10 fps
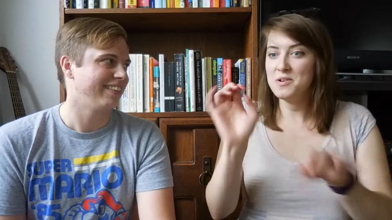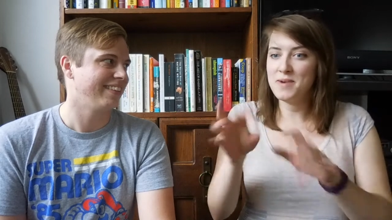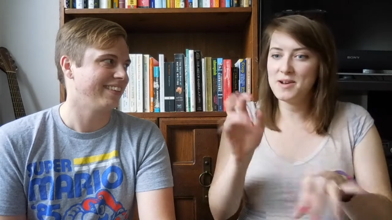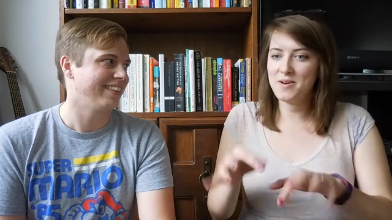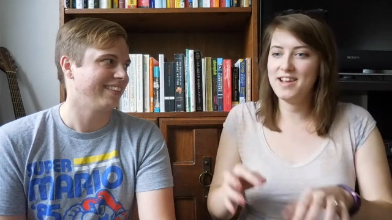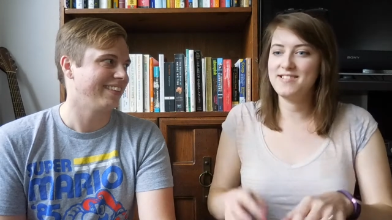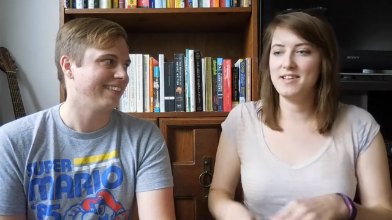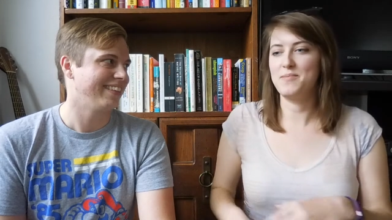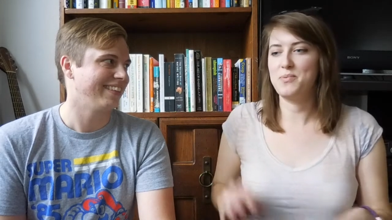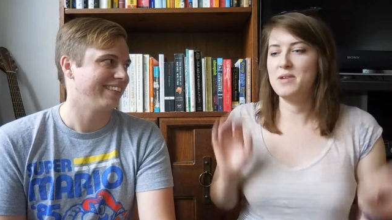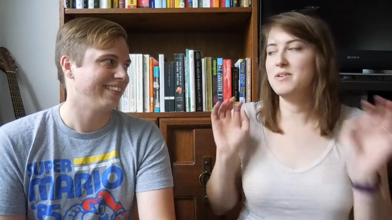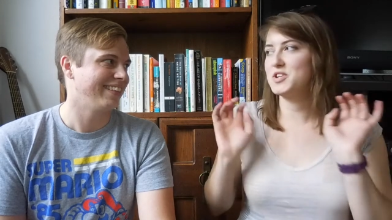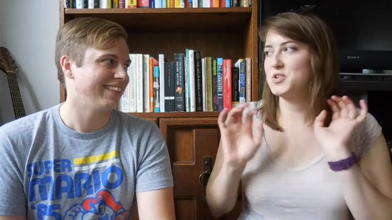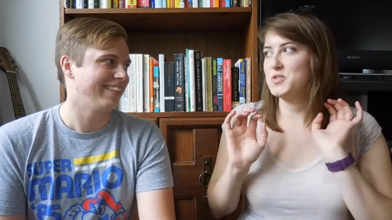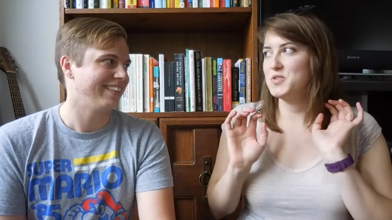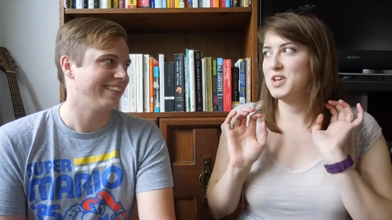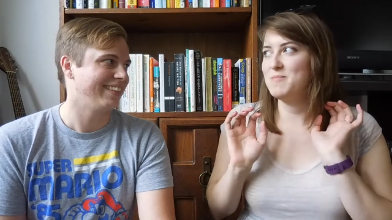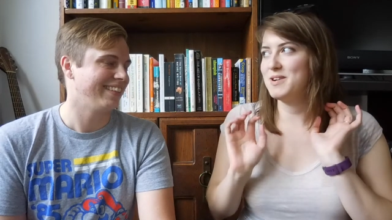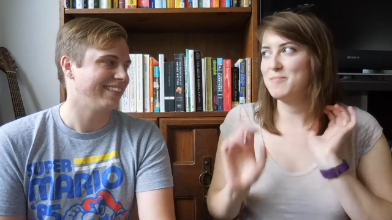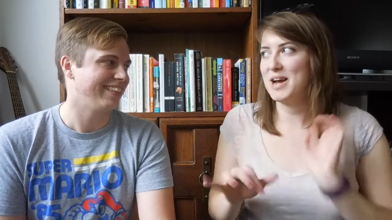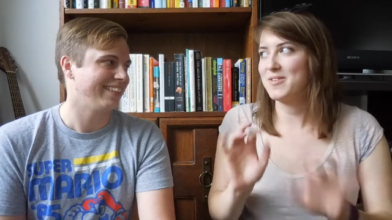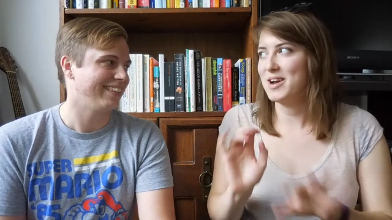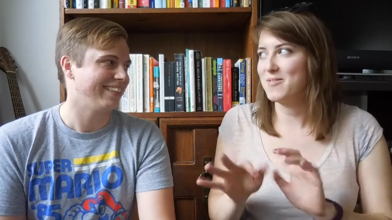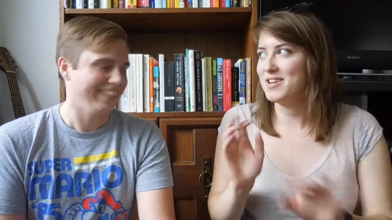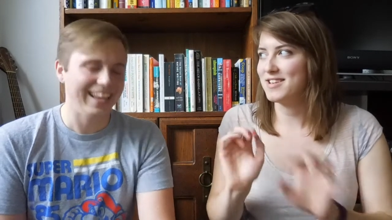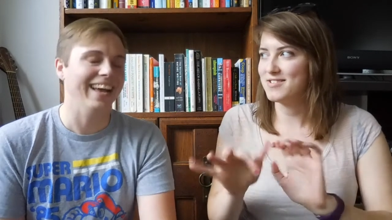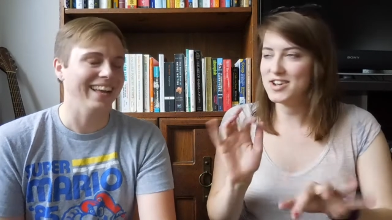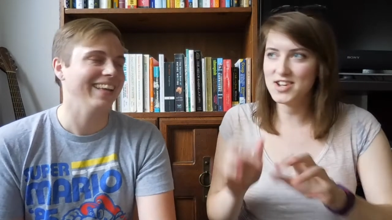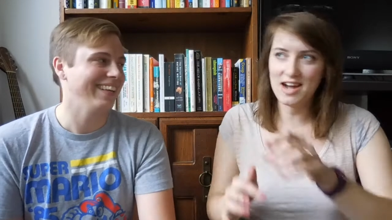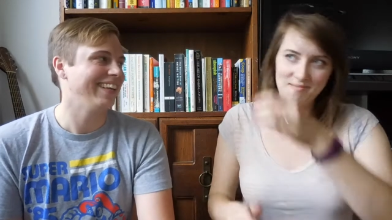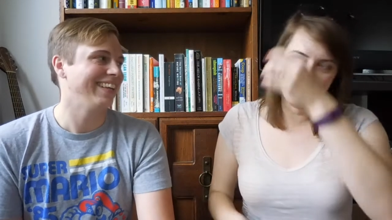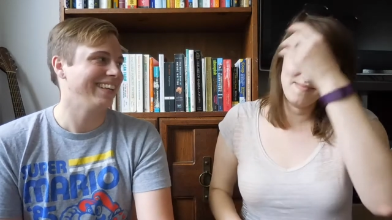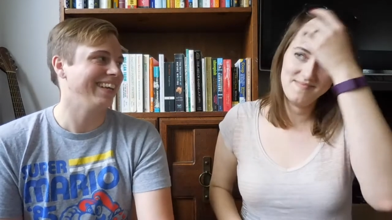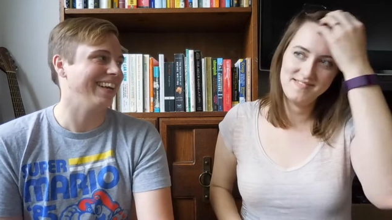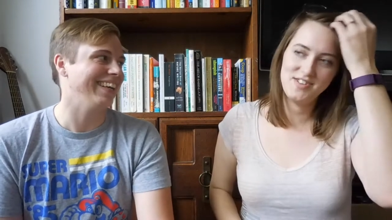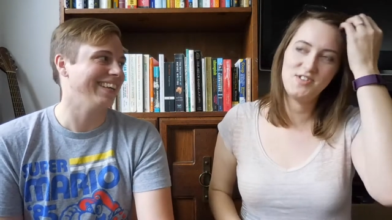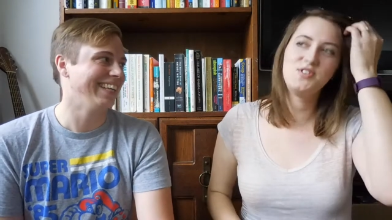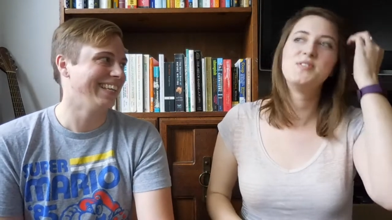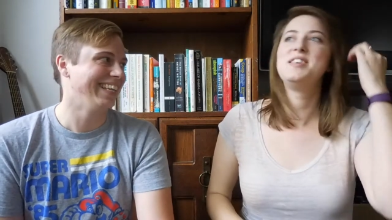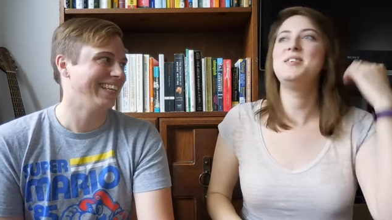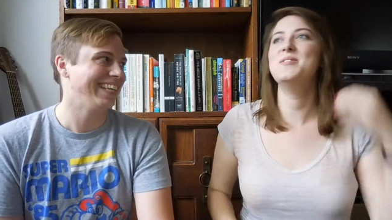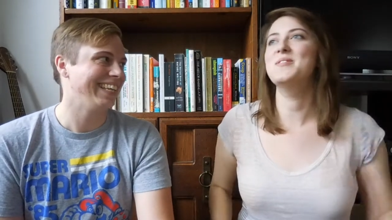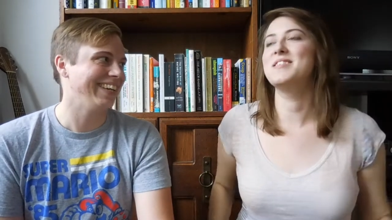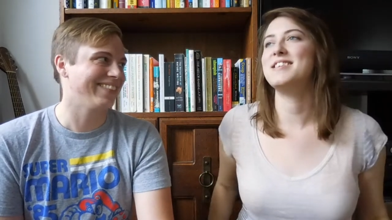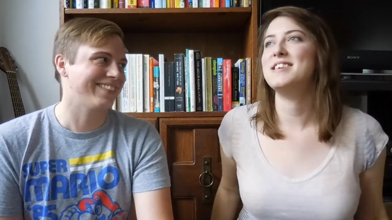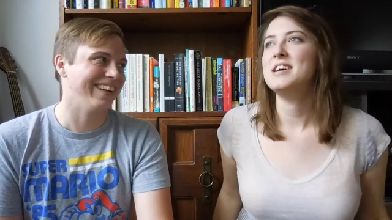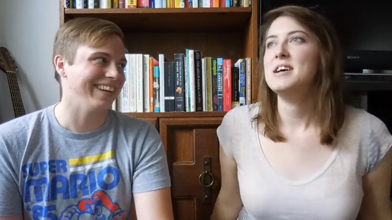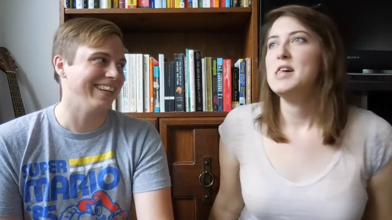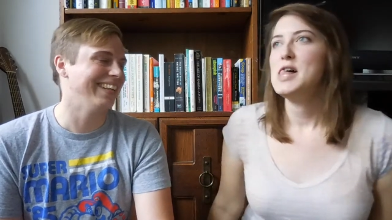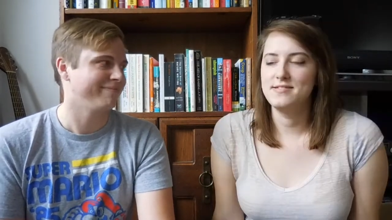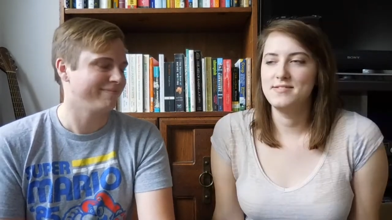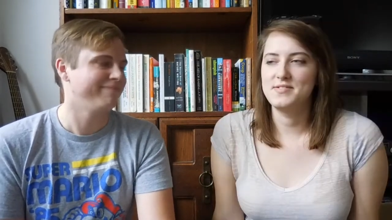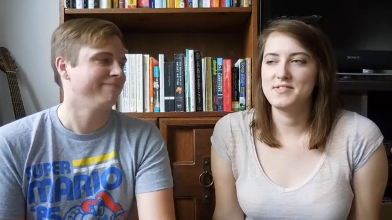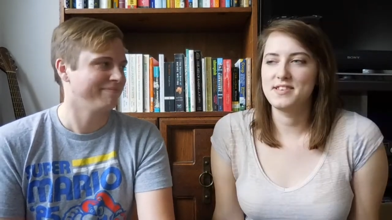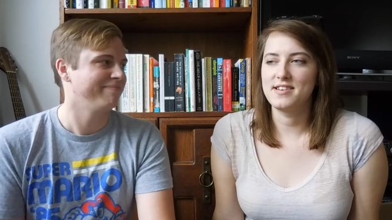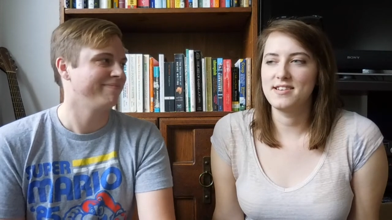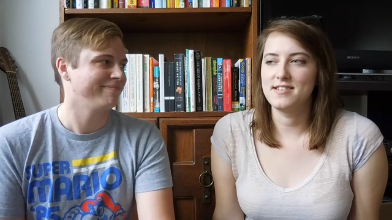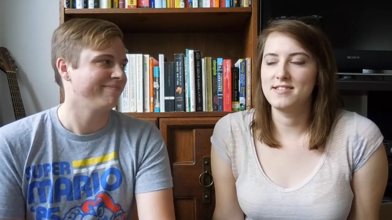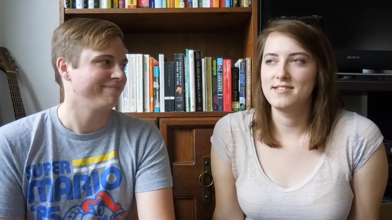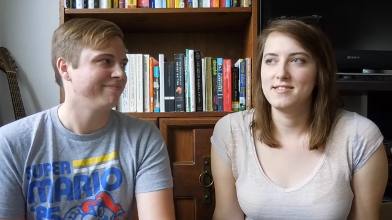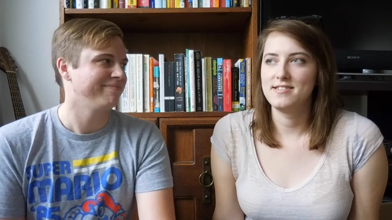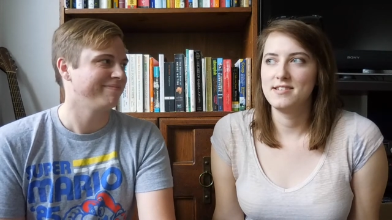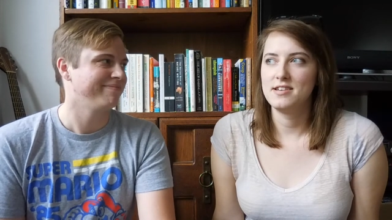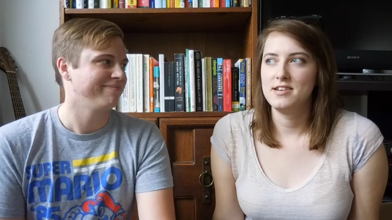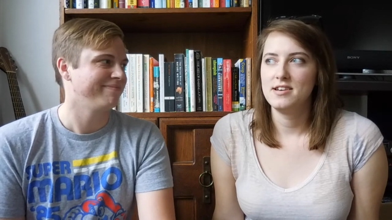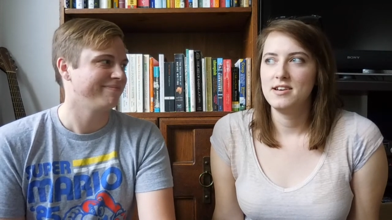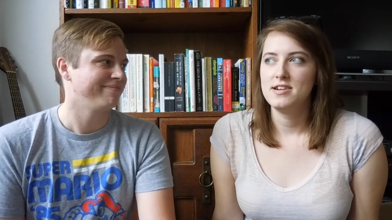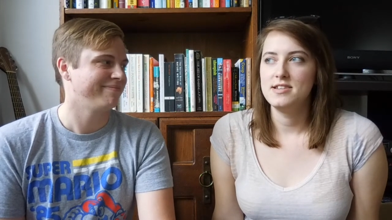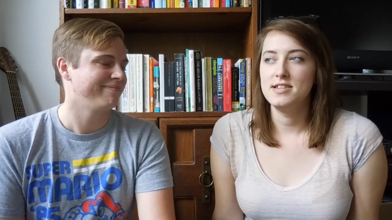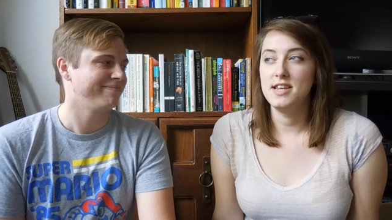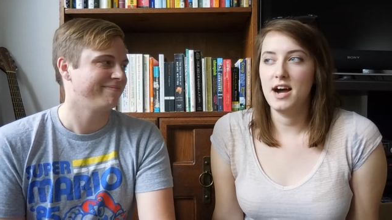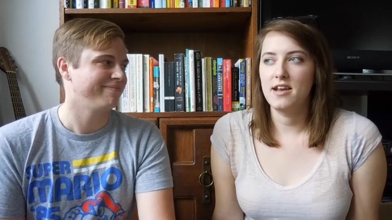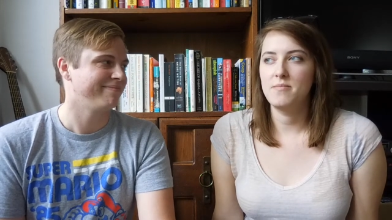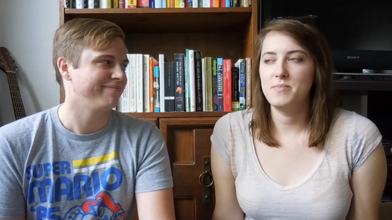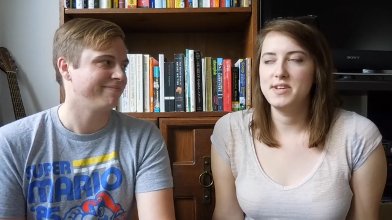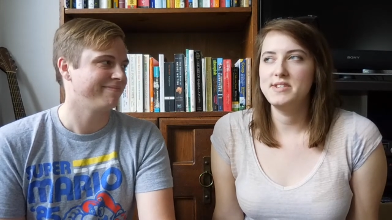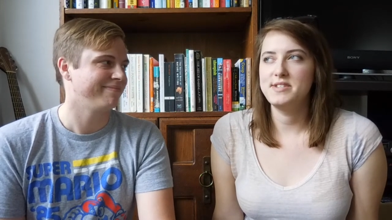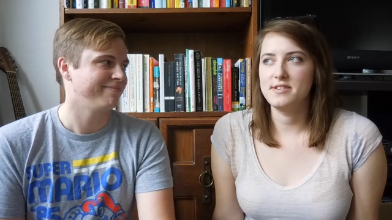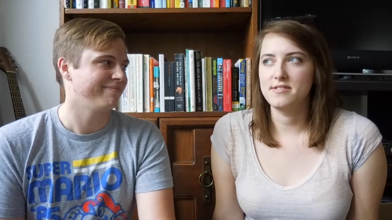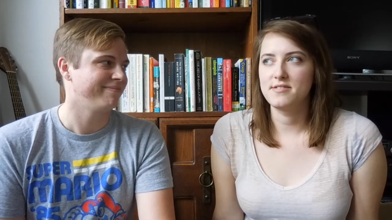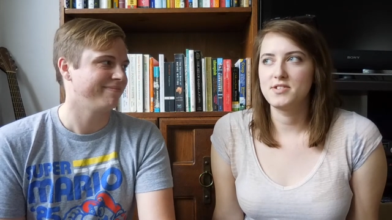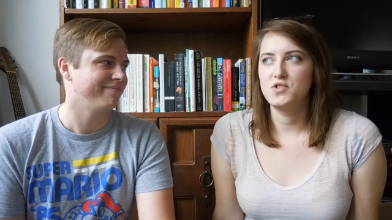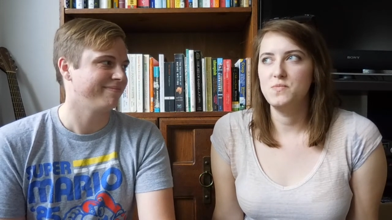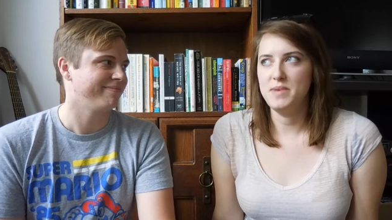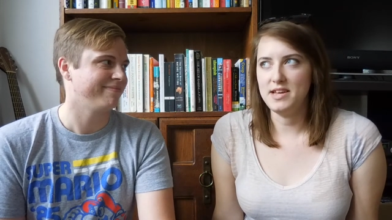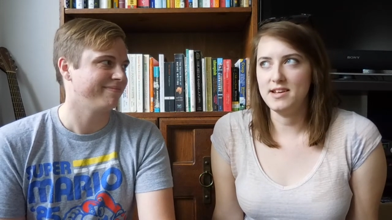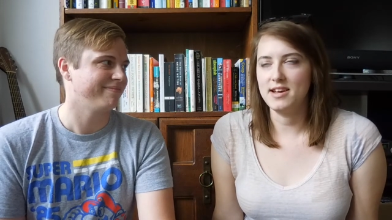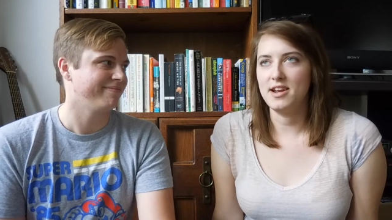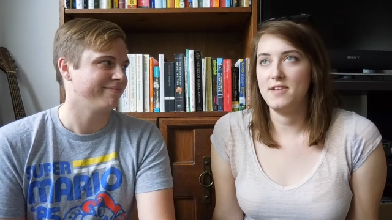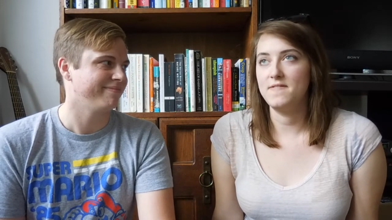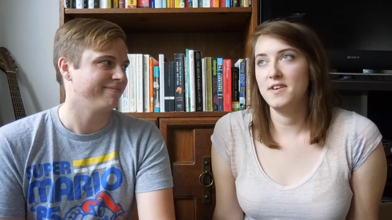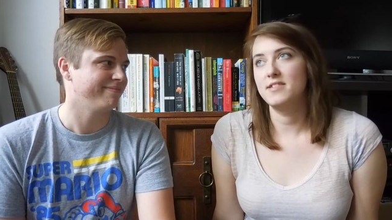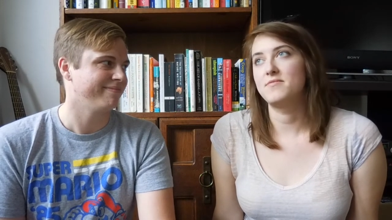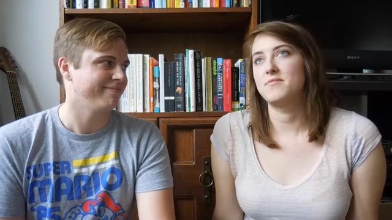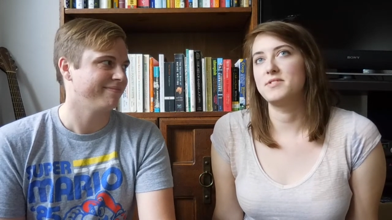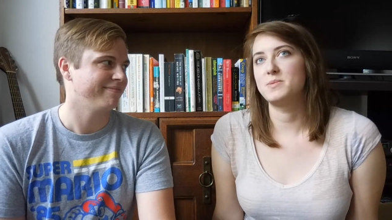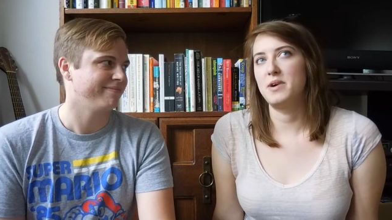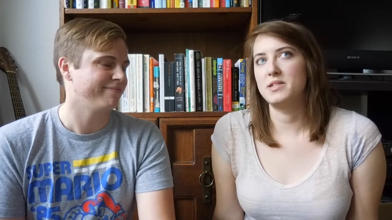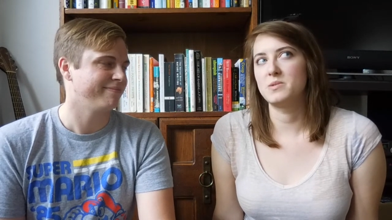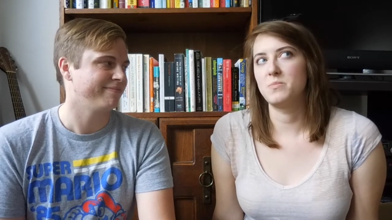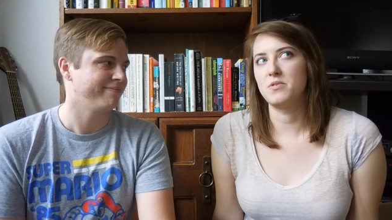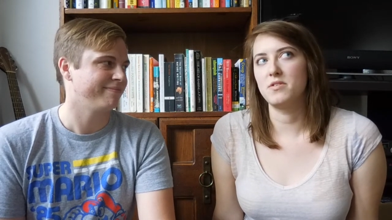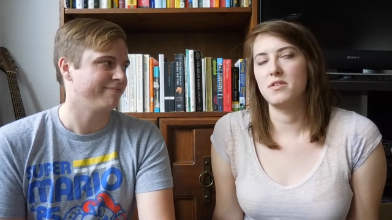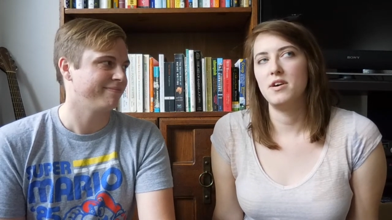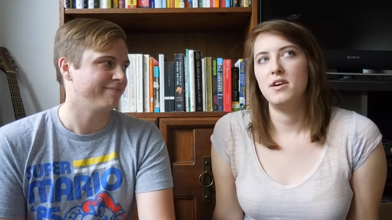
Speaker 1: no matter what. Like pretty much emailed back right away. Like yeah. great job. Yeah. Doing you. It was great is uh, not a big deal to me and I felt responsible